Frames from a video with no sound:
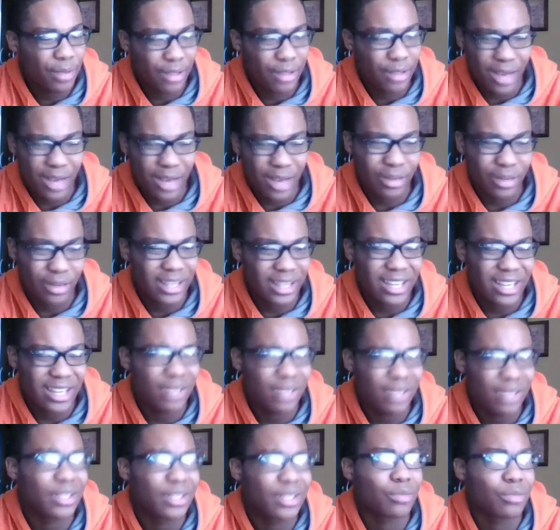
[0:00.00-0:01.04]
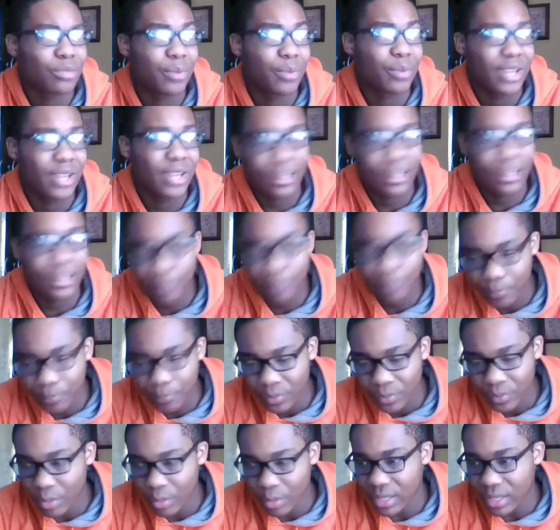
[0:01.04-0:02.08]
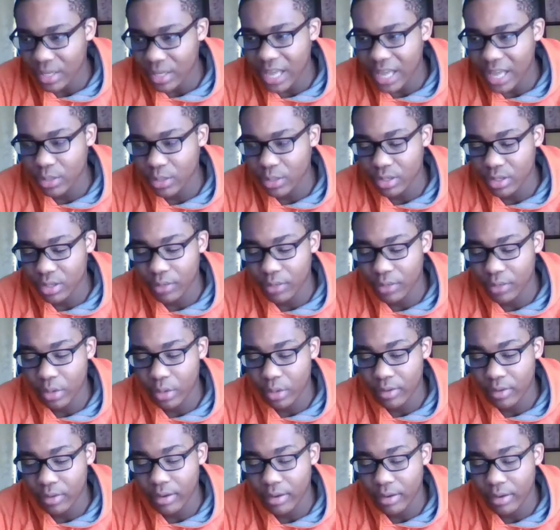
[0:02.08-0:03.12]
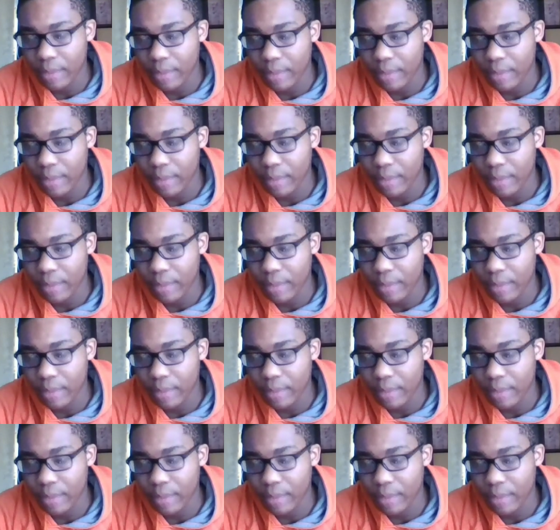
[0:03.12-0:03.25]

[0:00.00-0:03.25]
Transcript: I don't think it's 1.8, with an actuation of 45 grams,